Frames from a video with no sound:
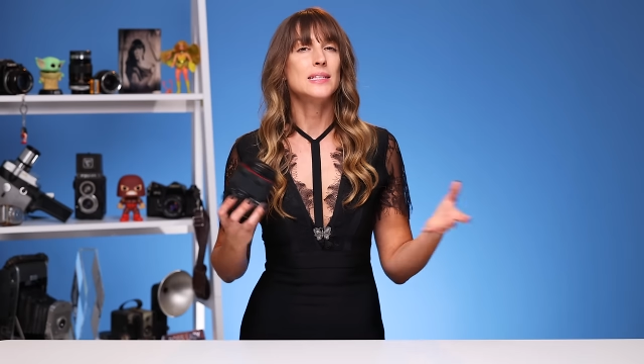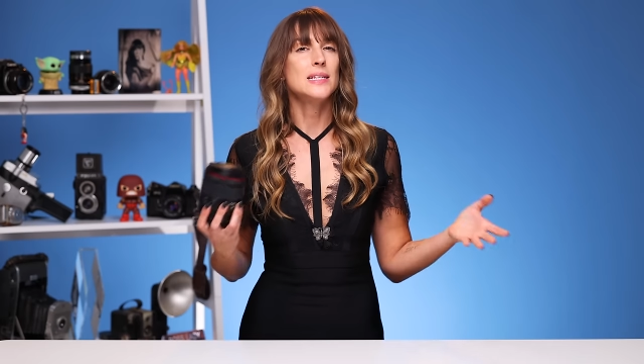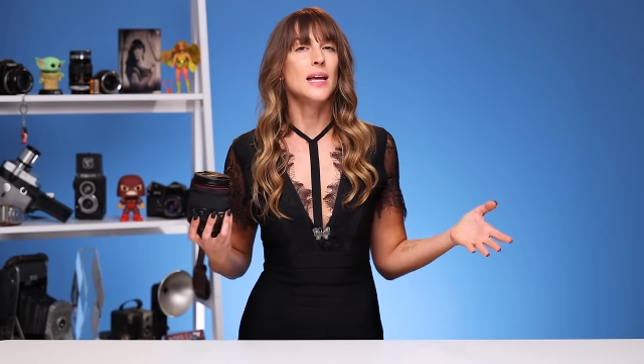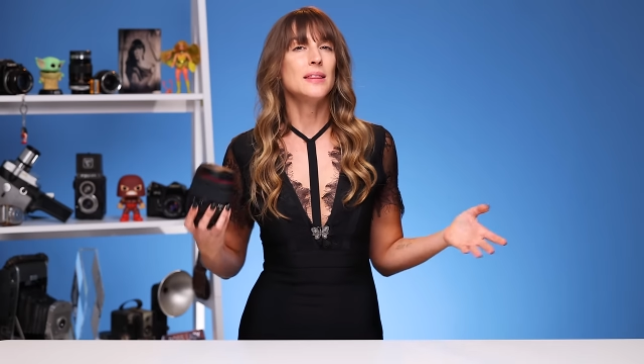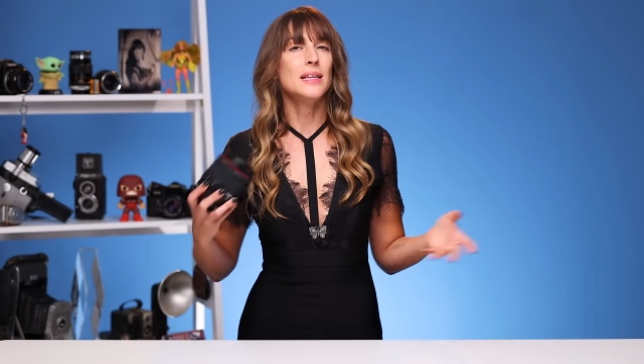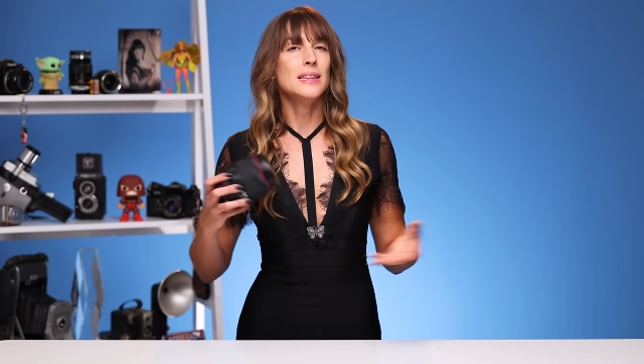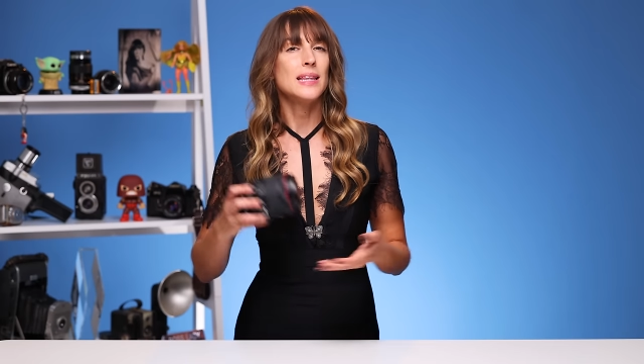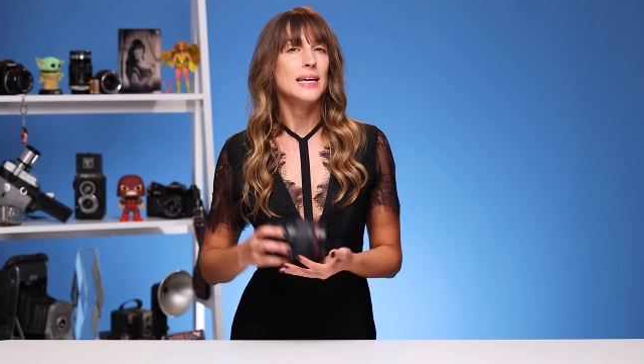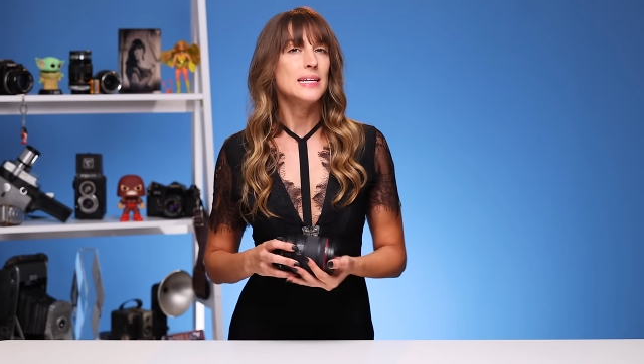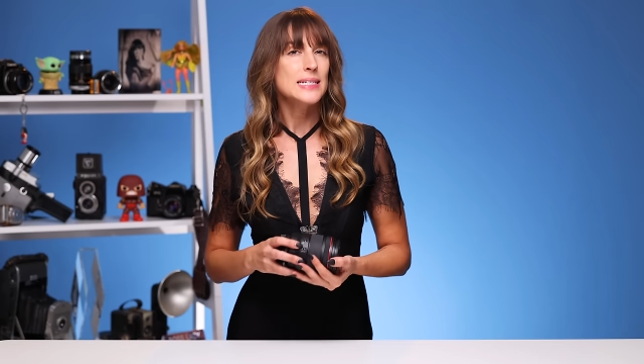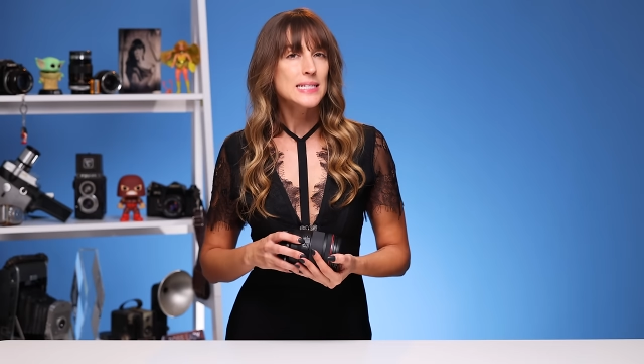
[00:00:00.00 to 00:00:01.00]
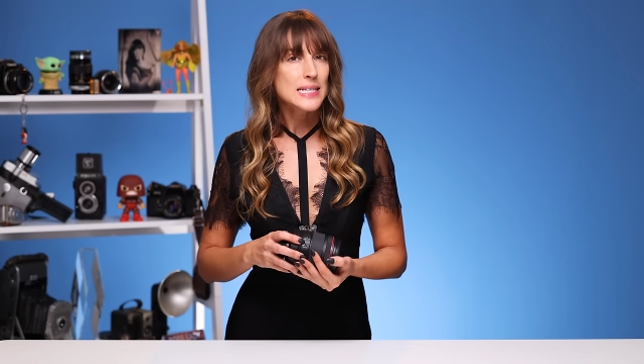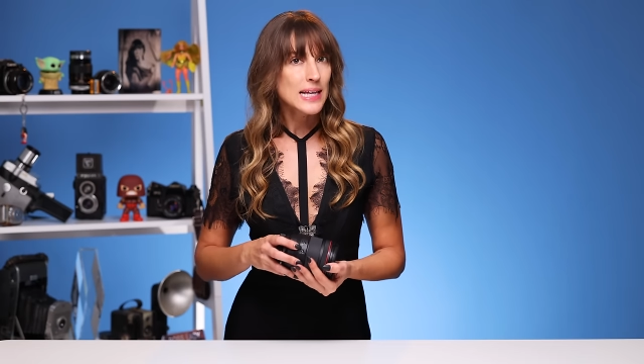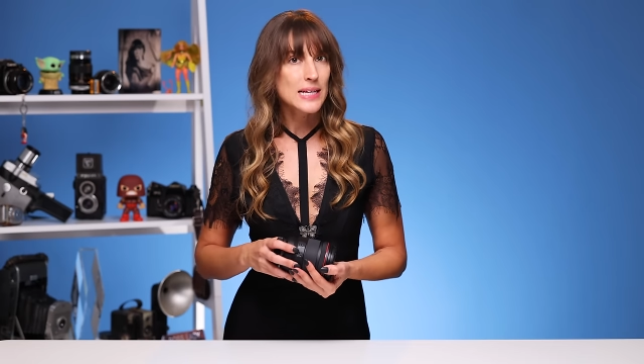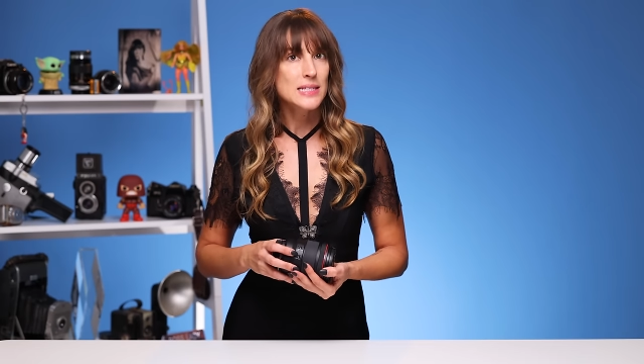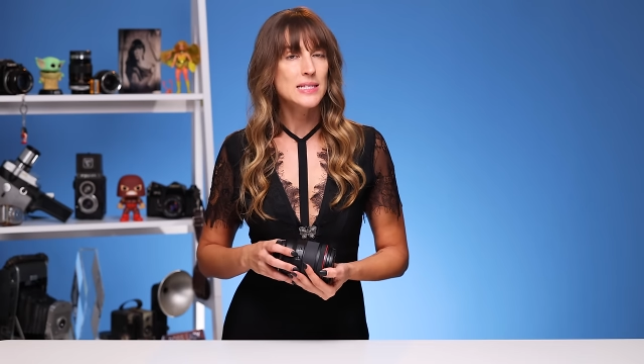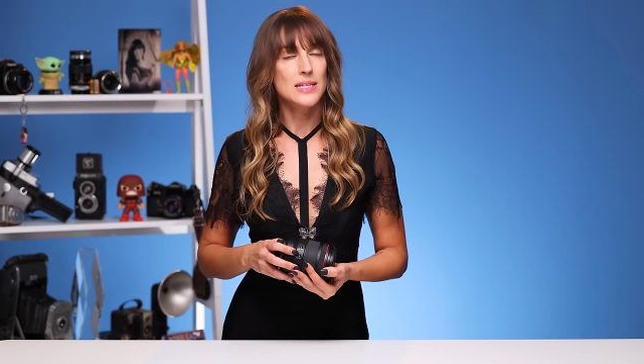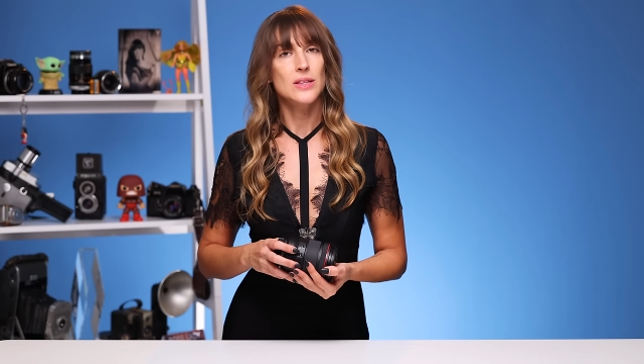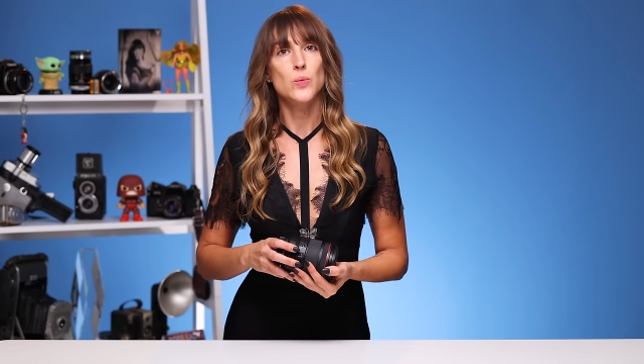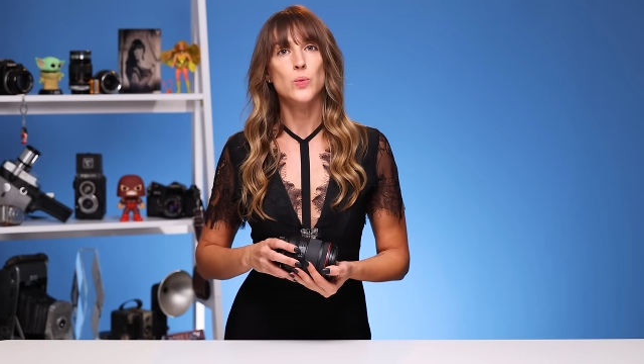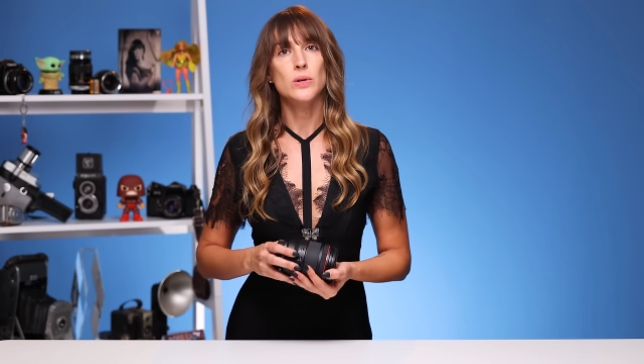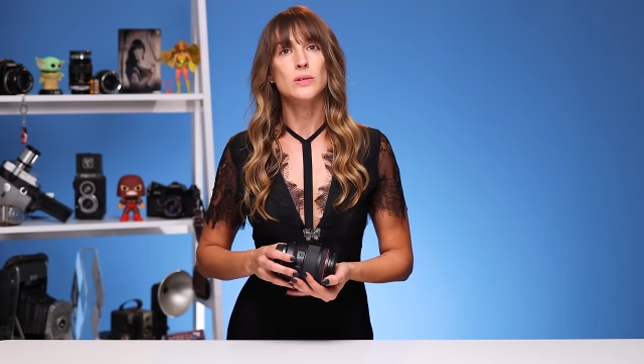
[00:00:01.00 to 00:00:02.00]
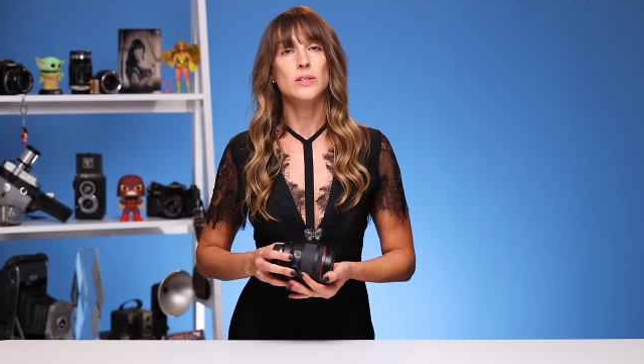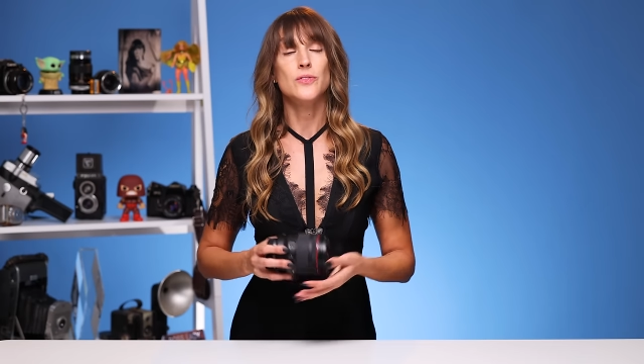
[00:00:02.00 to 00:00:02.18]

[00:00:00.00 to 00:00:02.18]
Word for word: It's not the lightest lens in the world.